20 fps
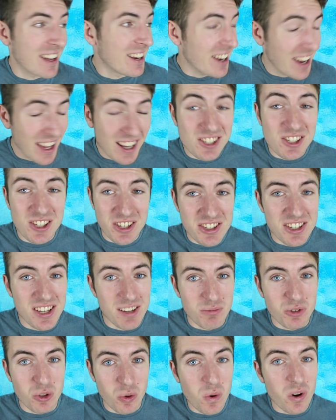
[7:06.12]
And it actually
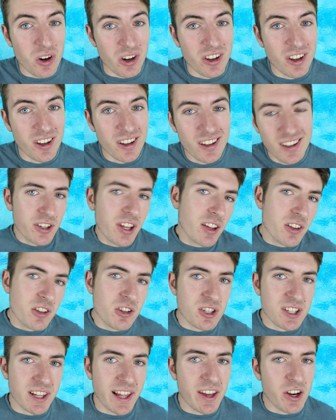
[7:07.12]
seemed to work. 10
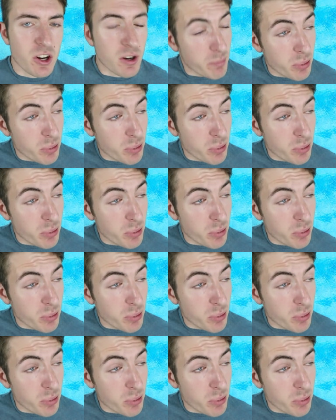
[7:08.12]
years later,